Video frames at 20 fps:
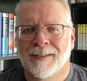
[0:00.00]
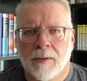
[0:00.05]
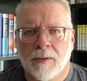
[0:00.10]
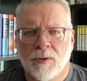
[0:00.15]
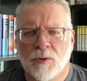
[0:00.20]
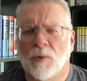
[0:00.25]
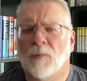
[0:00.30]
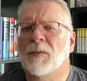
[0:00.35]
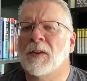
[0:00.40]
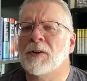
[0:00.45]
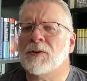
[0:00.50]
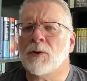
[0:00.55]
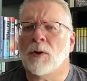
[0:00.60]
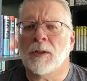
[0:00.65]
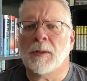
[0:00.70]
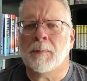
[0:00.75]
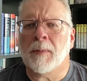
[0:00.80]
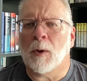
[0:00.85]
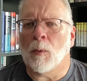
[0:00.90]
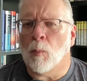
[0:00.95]
So, if there's
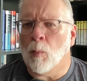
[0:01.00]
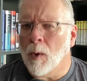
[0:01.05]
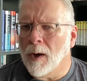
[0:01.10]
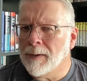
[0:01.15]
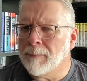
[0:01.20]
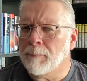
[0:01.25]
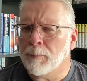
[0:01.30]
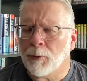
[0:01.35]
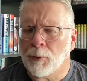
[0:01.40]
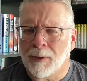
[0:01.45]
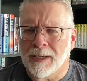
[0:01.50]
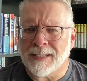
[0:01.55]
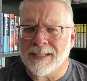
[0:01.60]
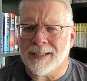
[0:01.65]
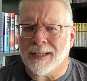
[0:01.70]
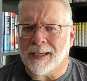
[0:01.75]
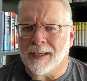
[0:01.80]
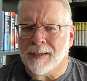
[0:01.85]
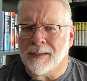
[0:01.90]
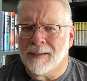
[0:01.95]
only been one
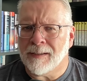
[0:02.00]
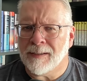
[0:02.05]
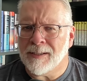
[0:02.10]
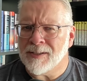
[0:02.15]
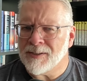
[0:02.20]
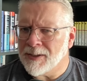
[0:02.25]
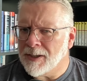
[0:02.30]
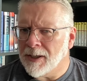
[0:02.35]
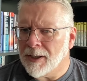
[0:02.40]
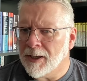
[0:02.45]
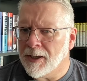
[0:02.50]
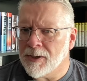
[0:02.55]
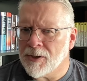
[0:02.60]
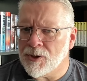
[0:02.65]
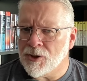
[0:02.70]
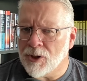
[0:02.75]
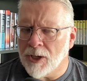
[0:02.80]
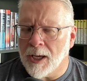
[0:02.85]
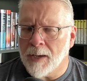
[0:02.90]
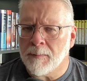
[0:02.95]
printing, is it a
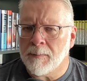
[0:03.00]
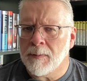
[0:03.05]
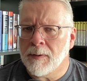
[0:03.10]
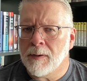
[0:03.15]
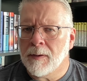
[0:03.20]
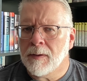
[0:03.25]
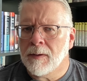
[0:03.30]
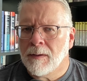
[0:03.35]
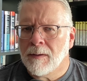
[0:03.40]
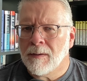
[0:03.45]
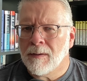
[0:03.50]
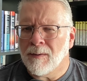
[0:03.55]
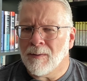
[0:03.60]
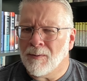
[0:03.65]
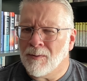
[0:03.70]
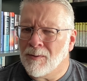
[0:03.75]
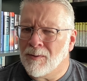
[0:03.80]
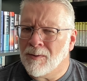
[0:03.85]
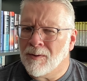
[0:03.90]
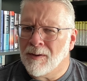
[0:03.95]
hidden gem?
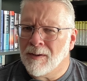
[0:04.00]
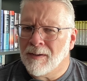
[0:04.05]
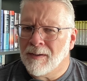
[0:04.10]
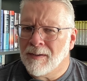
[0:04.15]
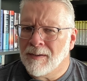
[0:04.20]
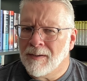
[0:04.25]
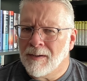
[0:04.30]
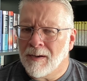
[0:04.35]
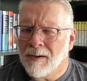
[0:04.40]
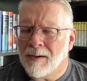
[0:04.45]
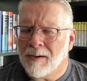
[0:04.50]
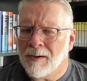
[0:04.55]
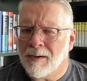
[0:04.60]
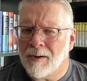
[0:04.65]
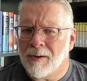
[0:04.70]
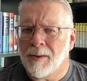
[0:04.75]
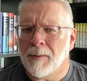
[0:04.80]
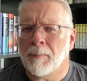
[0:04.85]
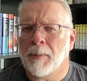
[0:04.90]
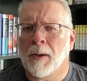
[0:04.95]
Or
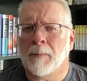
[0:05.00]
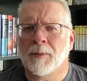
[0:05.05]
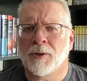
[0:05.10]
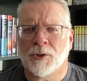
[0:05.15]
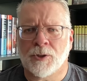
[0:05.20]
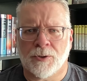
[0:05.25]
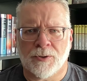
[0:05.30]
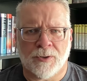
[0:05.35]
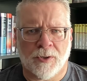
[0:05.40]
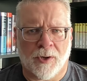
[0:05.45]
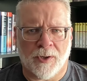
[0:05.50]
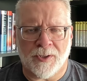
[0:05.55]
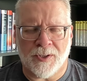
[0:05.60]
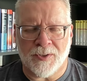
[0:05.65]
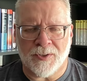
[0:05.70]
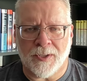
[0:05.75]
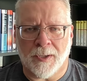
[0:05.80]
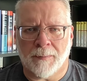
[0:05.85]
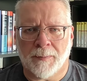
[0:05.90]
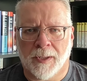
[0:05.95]
are the publishers onto
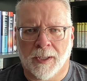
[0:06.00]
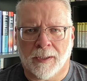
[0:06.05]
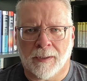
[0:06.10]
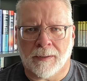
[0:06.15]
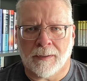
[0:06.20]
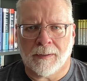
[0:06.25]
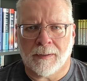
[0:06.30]
something?